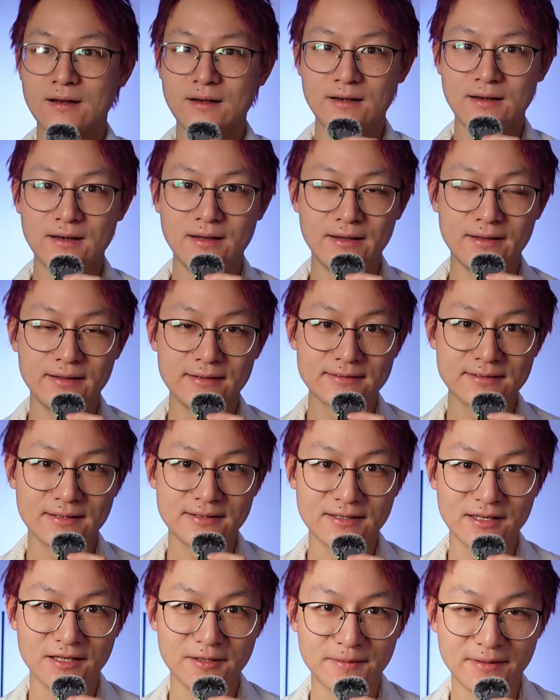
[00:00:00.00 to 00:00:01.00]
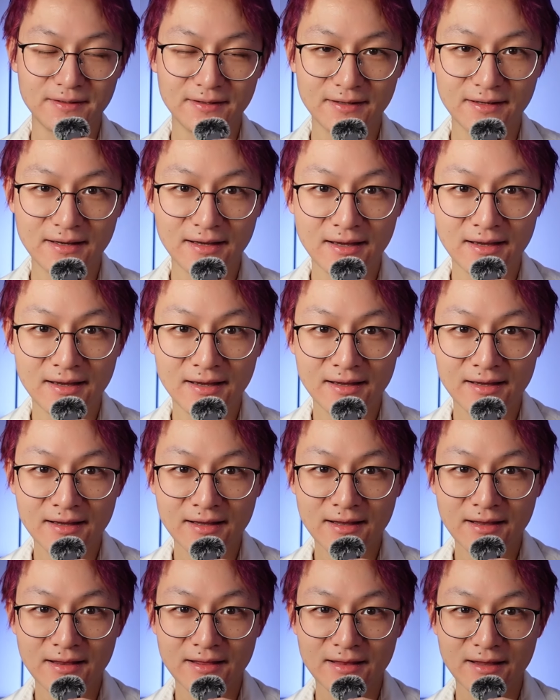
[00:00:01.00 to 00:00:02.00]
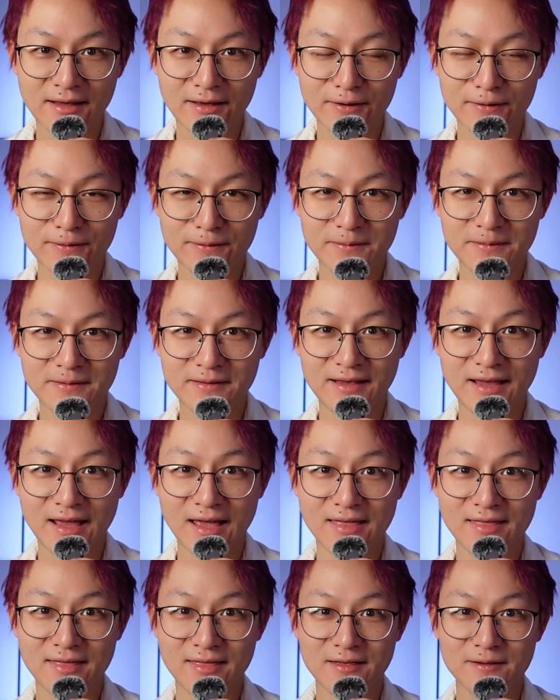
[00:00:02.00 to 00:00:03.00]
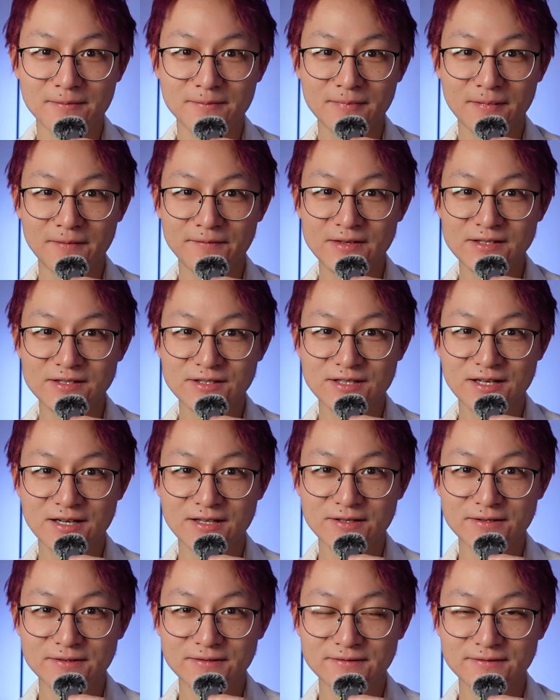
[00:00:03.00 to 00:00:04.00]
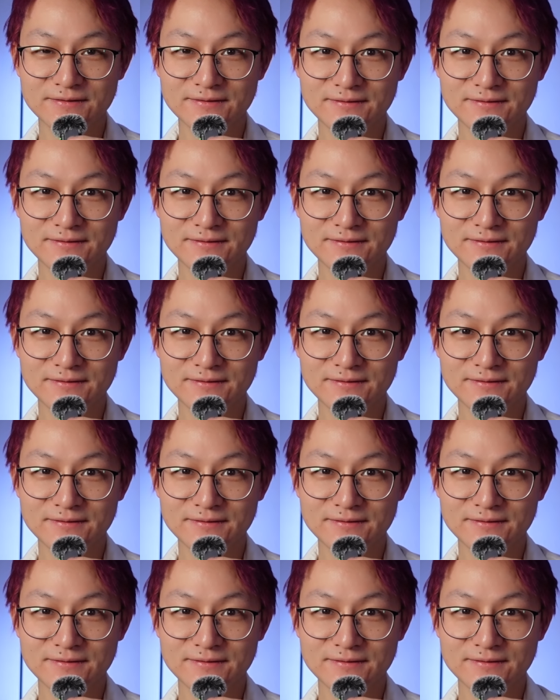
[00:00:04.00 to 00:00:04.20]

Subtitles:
Ladies and gentlemen, now the anthem of this channel